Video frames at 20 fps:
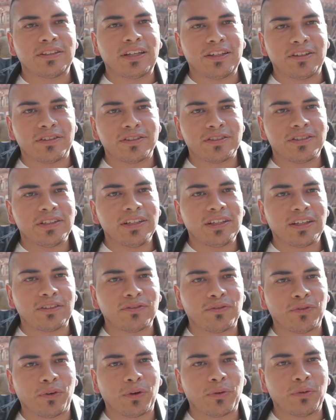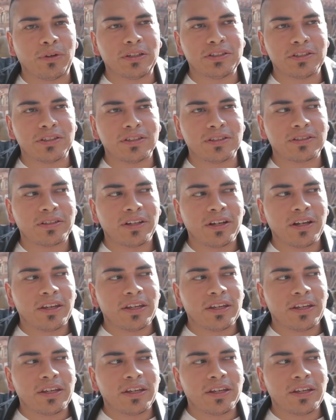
that you're seeking for, which is